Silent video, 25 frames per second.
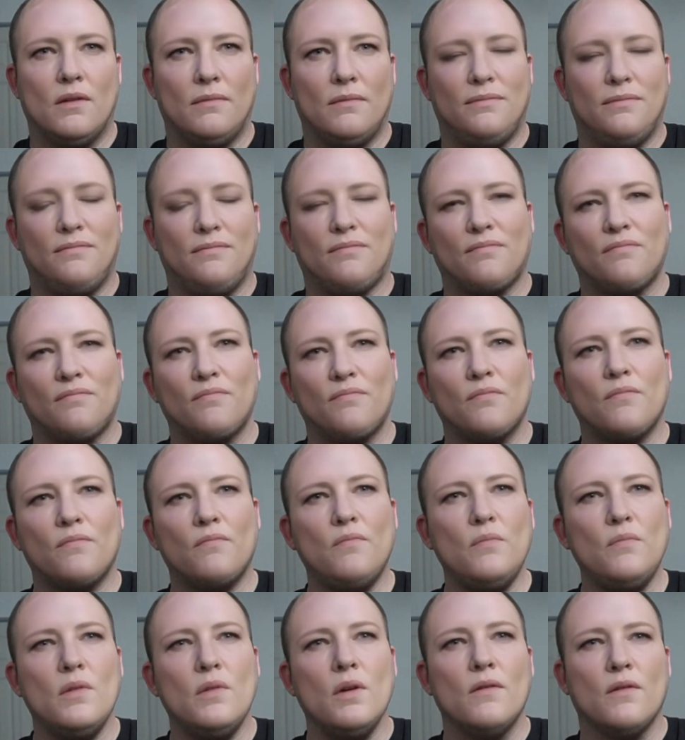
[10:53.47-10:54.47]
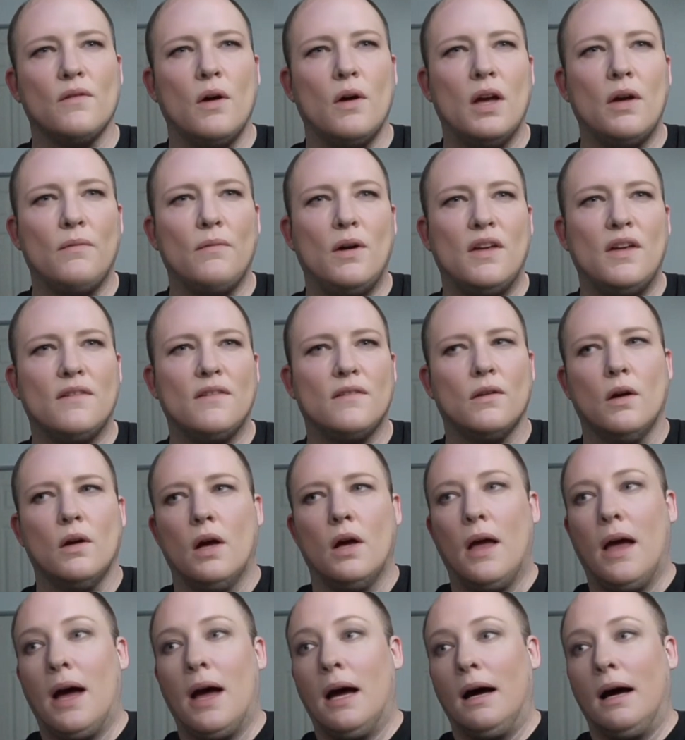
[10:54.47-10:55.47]
So anyways,
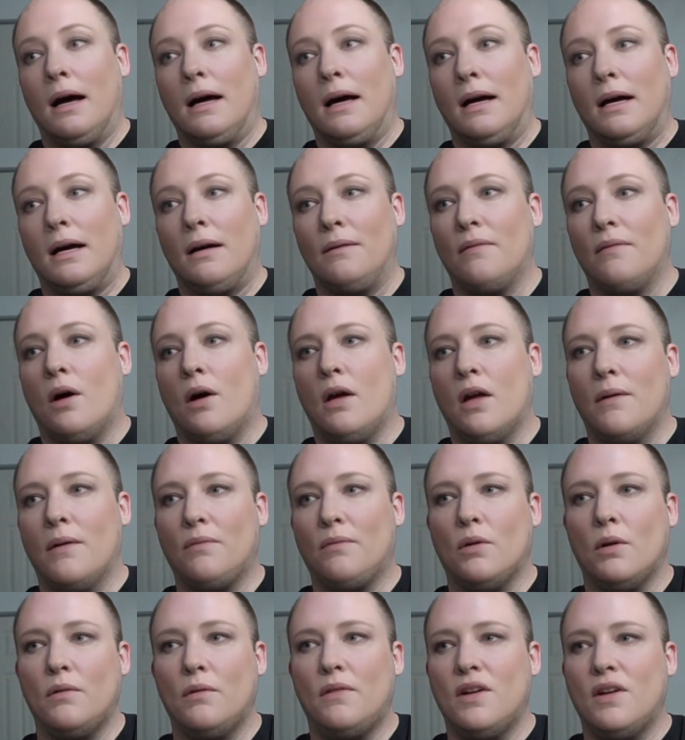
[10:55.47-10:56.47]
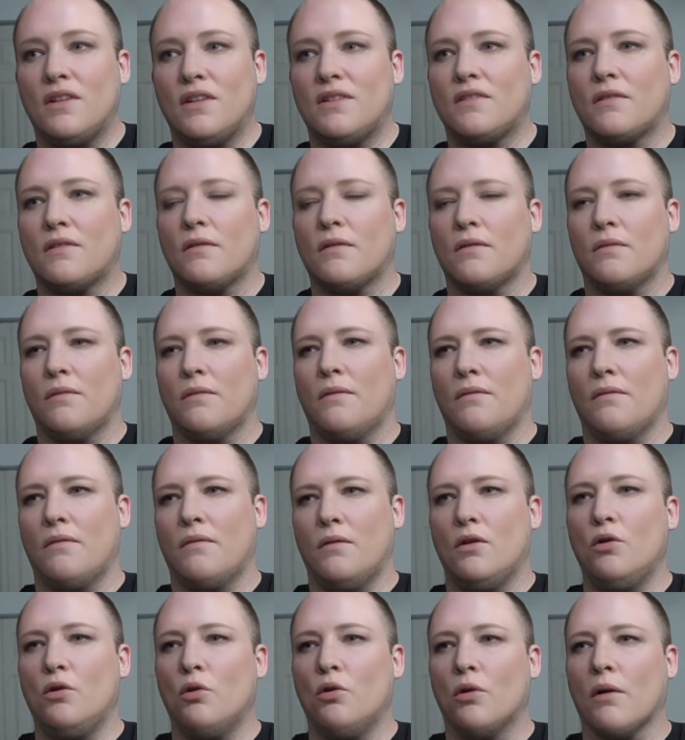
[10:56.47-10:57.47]
I'll upload this newer
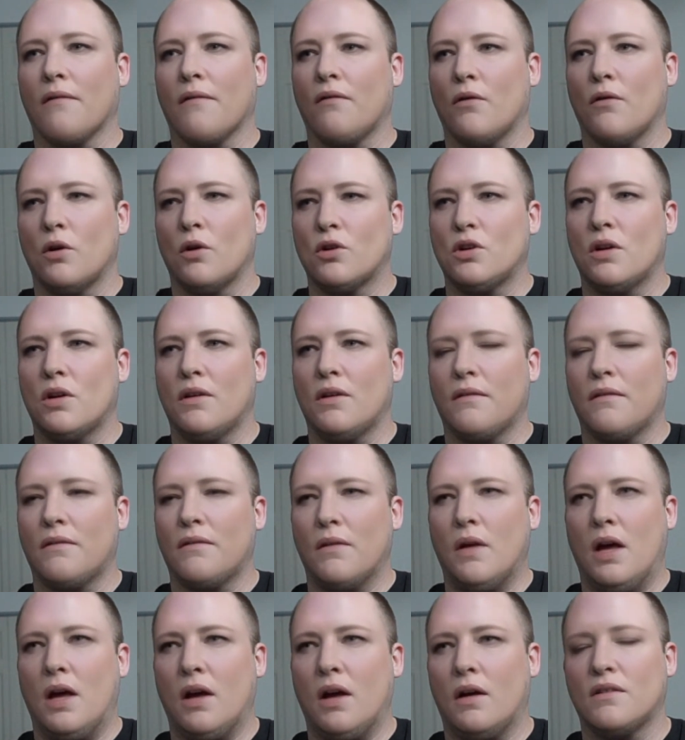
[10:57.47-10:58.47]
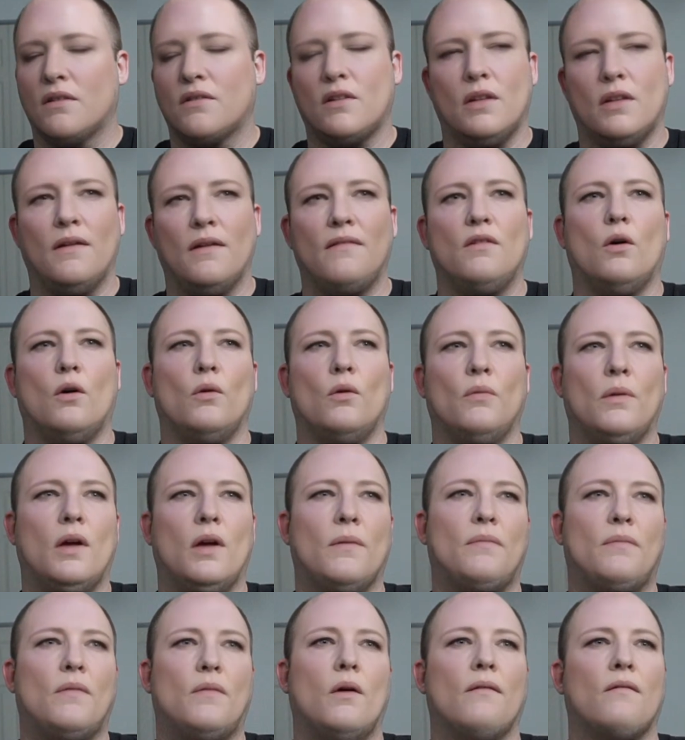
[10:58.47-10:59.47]
version of, and I'll still leave the old one up there for people who
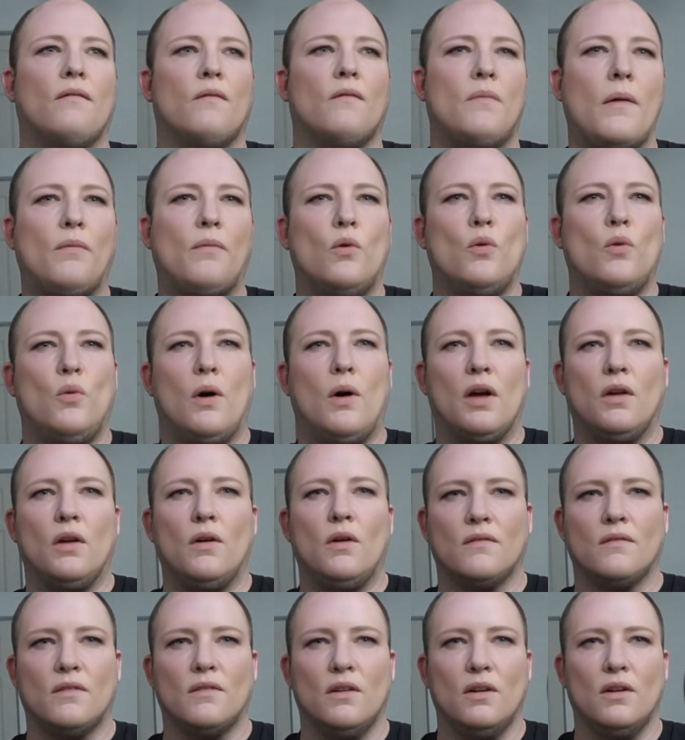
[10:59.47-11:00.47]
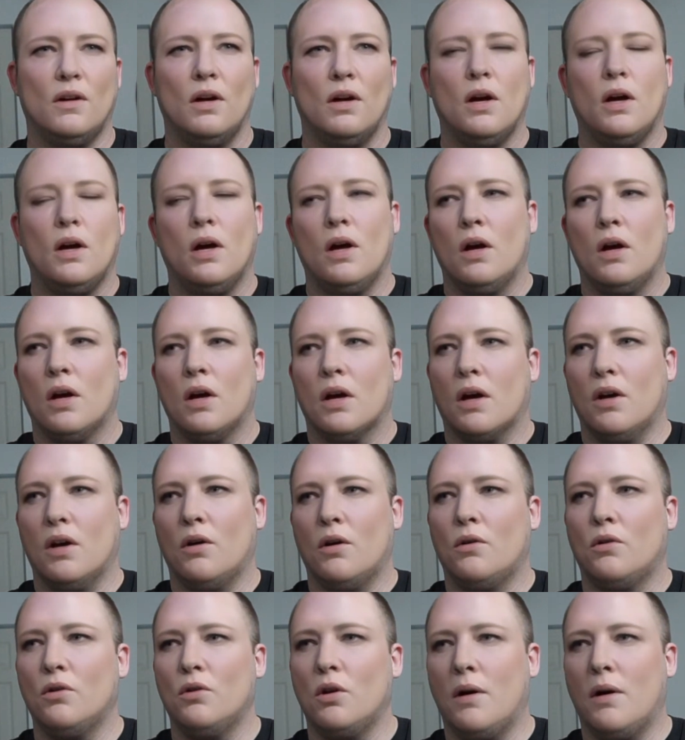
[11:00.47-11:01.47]
want to use the, who don't have a
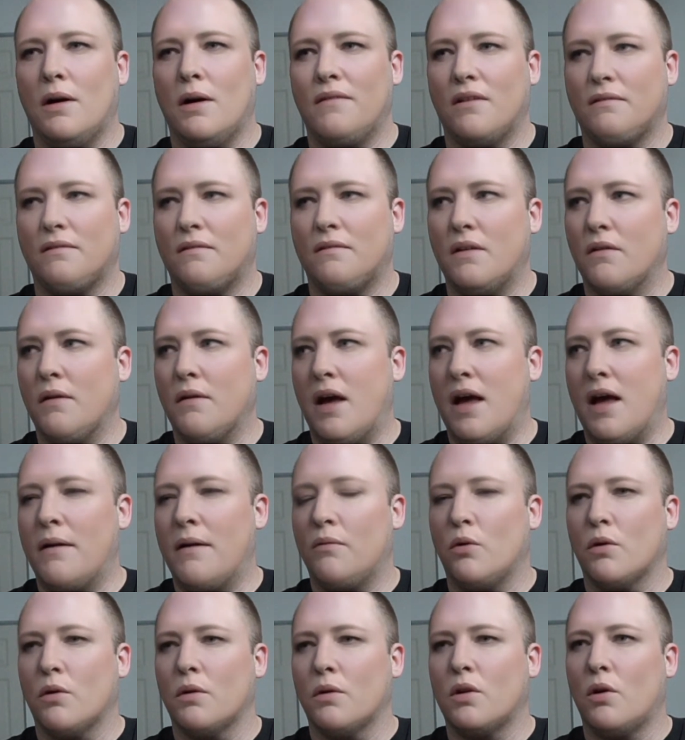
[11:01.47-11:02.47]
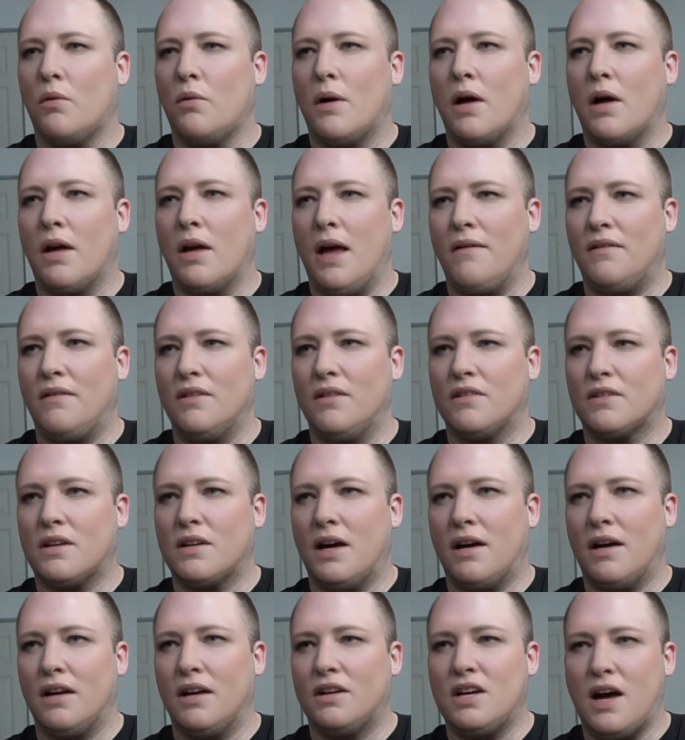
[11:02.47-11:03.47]
VRAM or don't want to have this kind of choppy
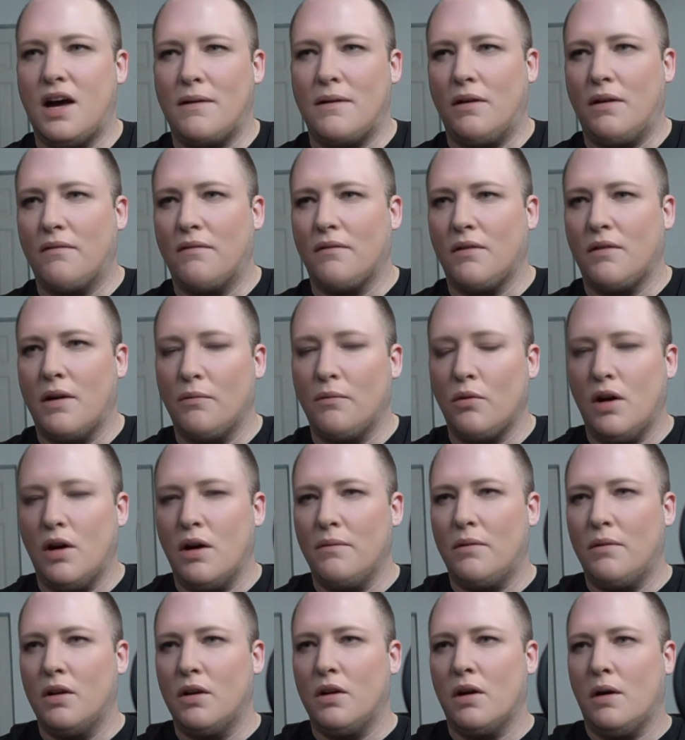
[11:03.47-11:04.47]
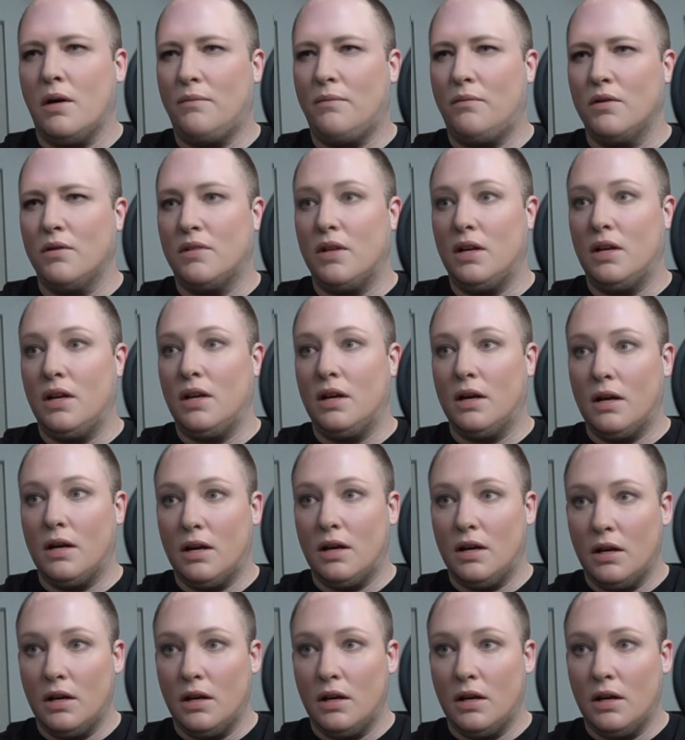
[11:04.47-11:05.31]
frame rate. But I'll put the new